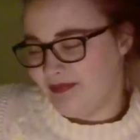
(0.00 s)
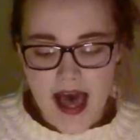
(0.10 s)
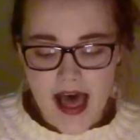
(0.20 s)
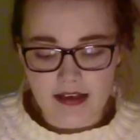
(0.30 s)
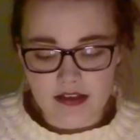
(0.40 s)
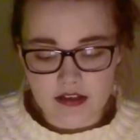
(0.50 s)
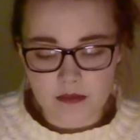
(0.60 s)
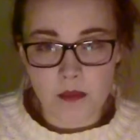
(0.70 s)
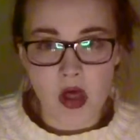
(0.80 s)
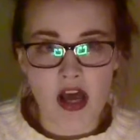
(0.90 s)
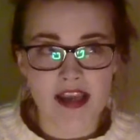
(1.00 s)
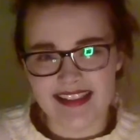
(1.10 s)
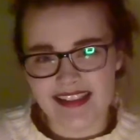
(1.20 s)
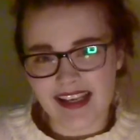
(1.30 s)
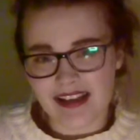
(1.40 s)
And my
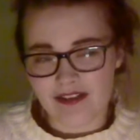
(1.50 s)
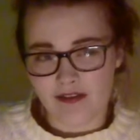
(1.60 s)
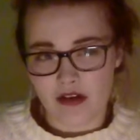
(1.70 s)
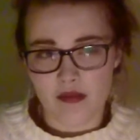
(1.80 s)
second thing,